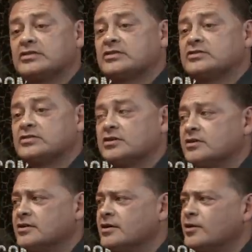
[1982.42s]
not that
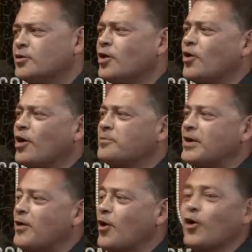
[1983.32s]
fucking old.
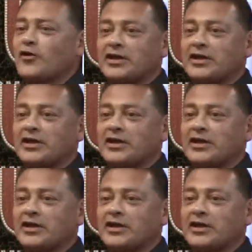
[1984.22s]
No, older than